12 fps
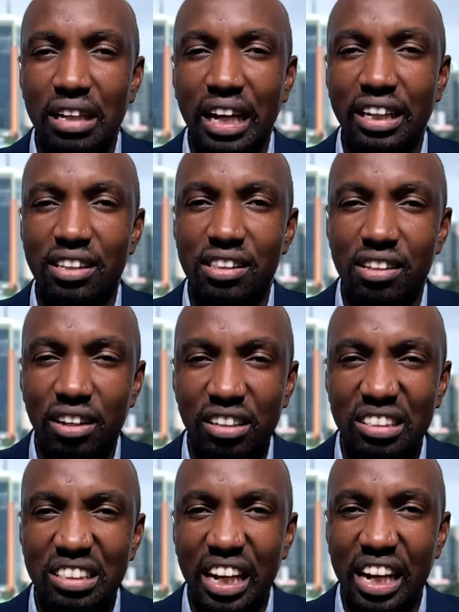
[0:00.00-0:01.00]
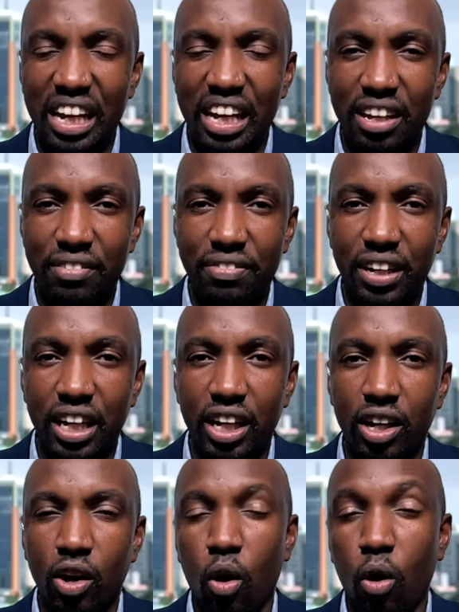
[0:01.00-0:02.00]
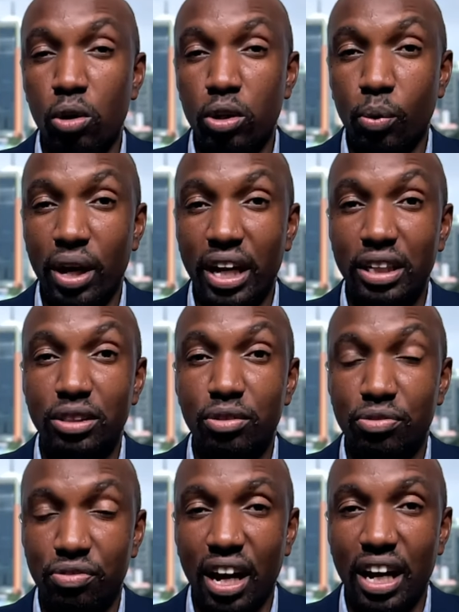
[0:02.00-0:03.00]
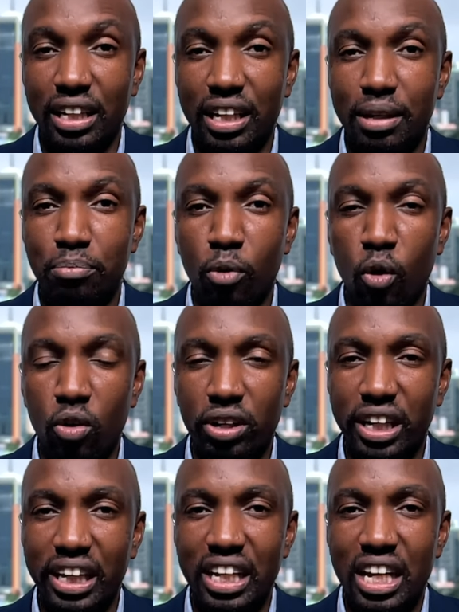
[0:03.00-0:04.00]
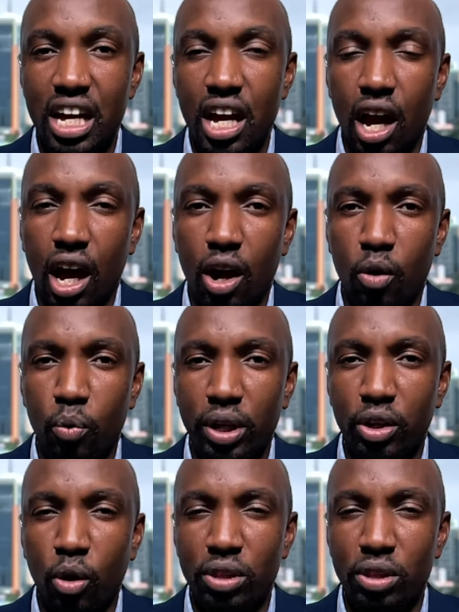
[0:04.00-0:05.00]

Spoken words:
late Thursday evening all the way into Friday morning. We know